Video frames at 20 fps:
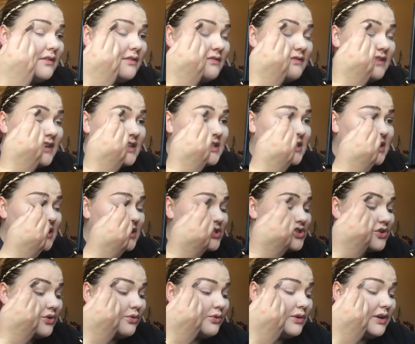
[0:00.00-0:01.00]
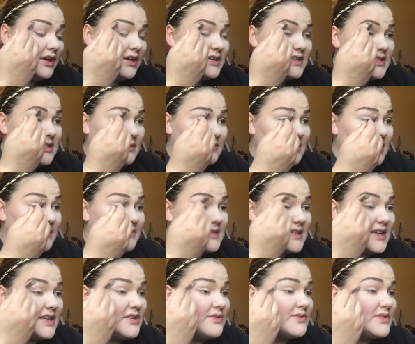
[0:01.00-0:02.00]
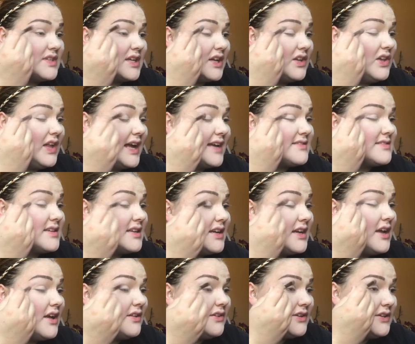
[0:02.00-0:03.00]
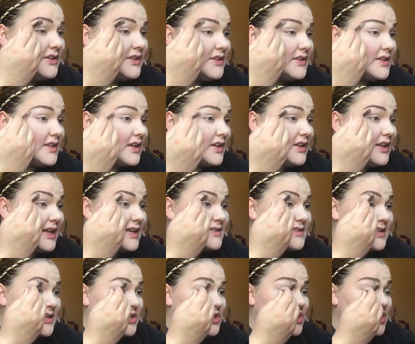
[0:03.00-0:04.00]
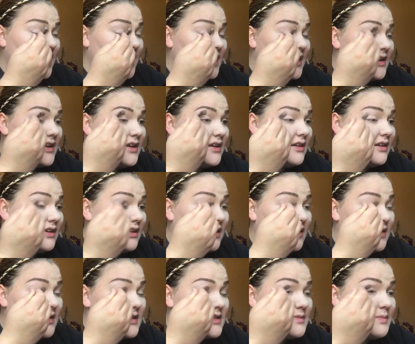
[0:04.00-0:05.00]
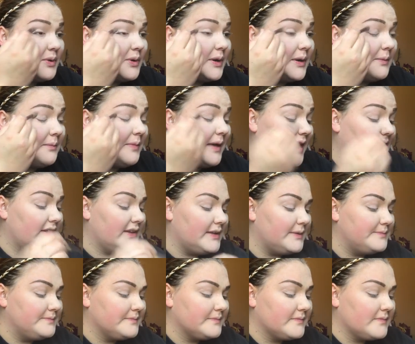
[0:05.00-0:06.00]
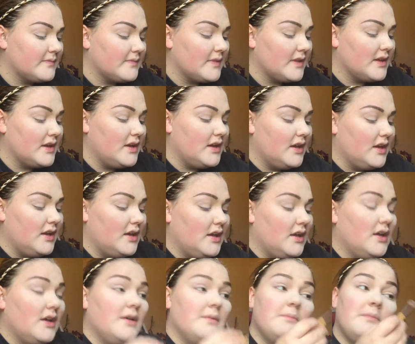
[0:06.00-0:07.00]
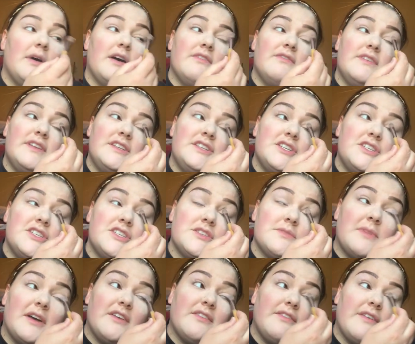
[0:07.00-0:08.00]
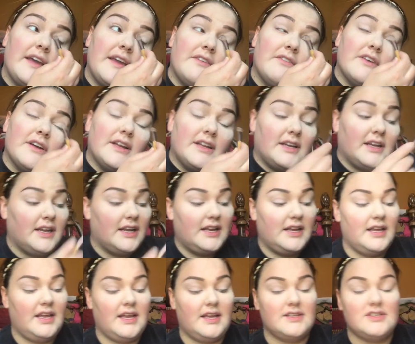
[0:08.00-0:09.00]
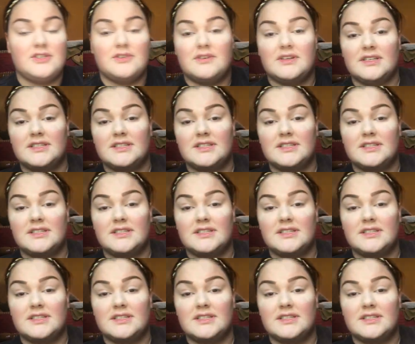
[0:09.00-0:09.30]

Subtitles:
Vintage, or sometimes I use the classic color, the classic shade in this palette. But Vintage is my favorite, as you